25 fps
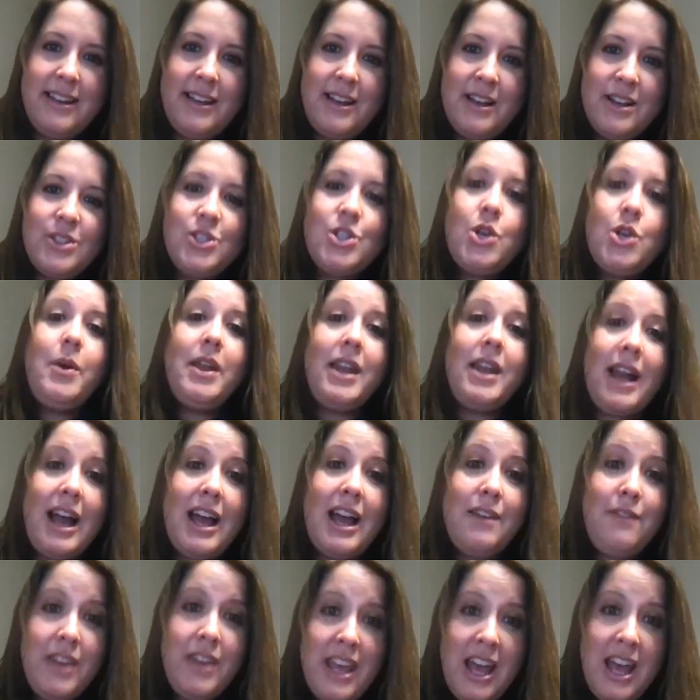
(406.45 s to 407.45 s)
So in
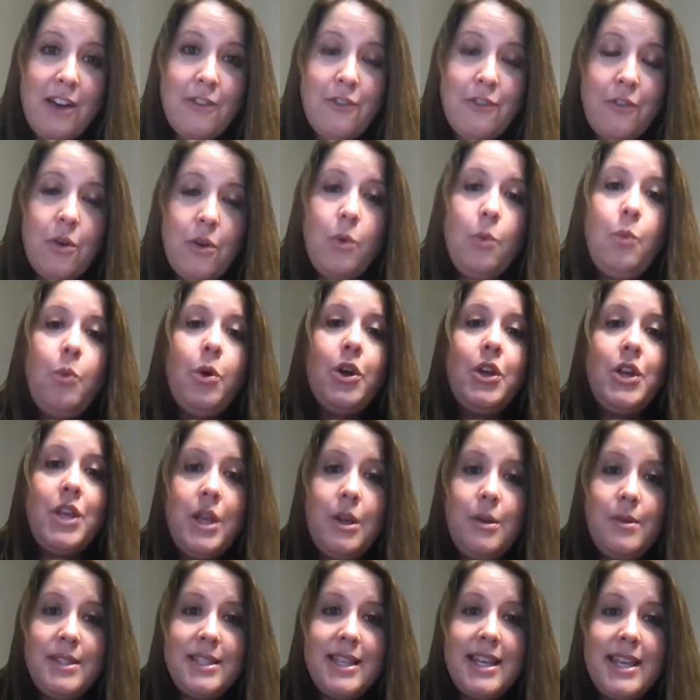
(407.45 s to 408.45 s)
IVF, we're
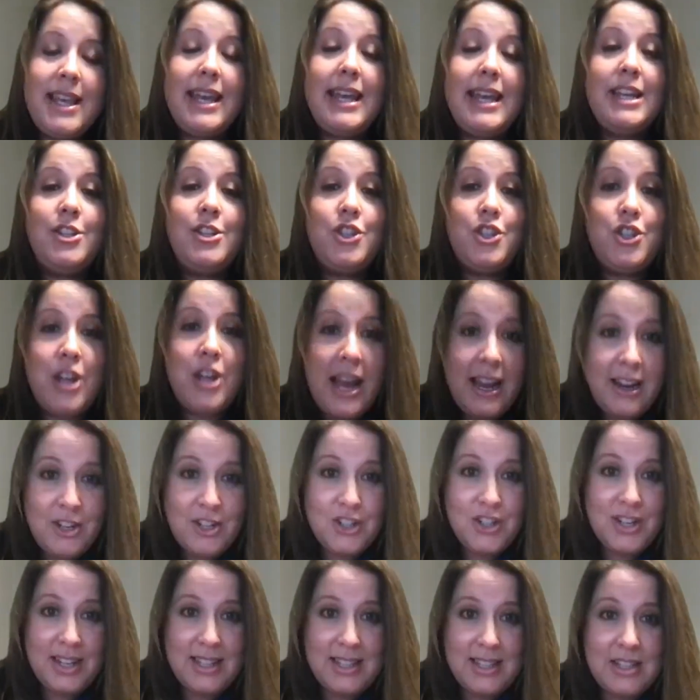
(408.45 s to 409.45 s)
using
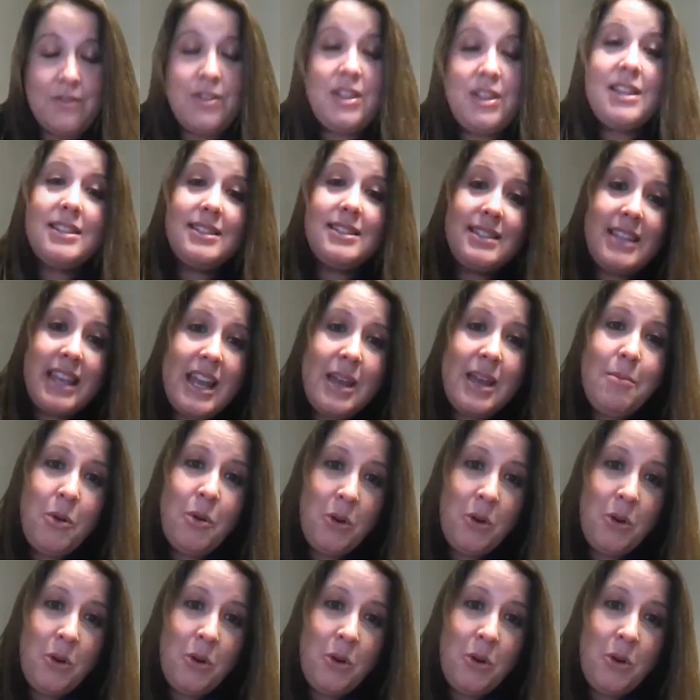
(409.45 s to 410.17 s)
injections of the same